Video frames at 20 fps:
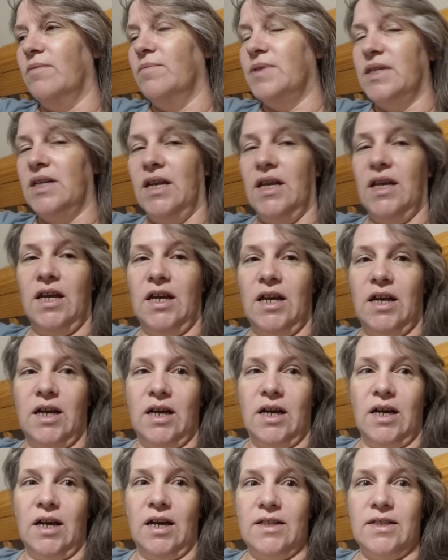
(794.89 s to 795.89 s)
I'm sitting
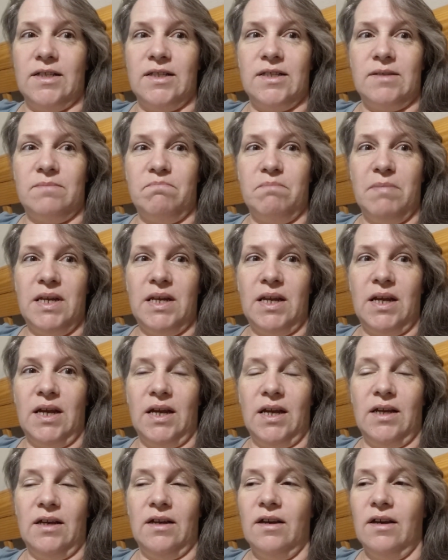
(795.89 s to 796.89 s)
here. It's
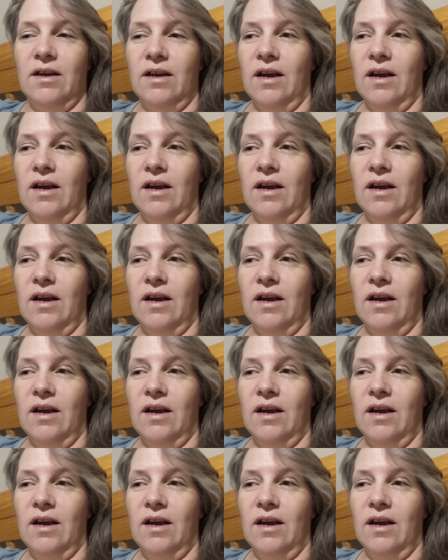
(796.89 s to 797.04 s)
midnight.